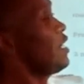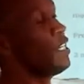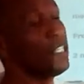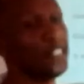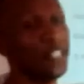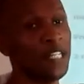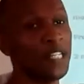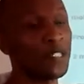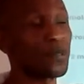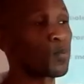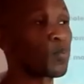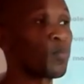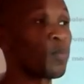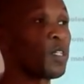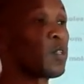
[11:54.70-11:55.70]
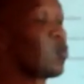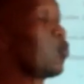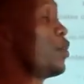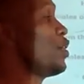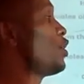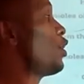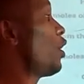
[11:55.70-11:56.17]
in this
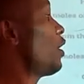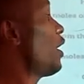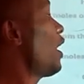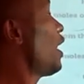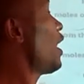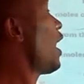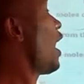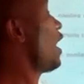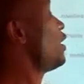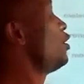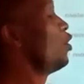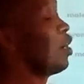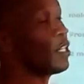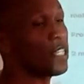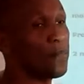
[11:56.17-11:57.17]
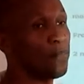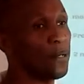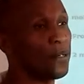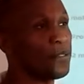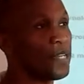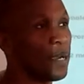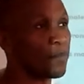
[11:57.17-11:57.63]
equation and not the
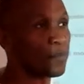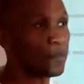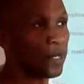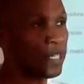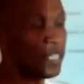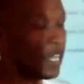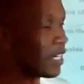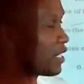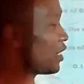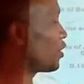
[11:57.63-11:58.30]
barium chloride that